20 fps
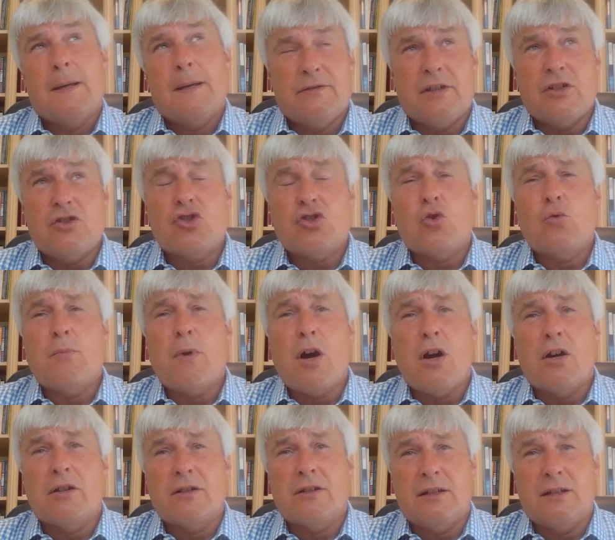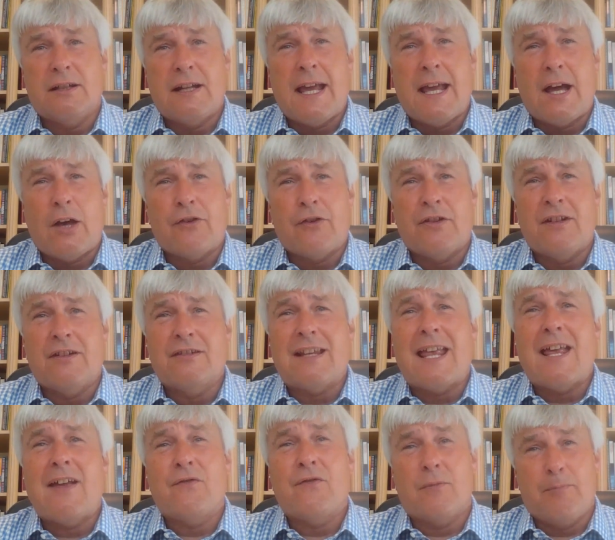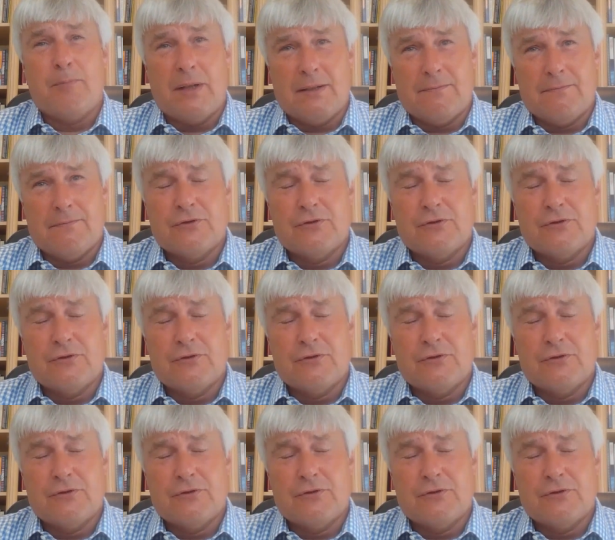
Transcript: digital marketing now than there's ever been.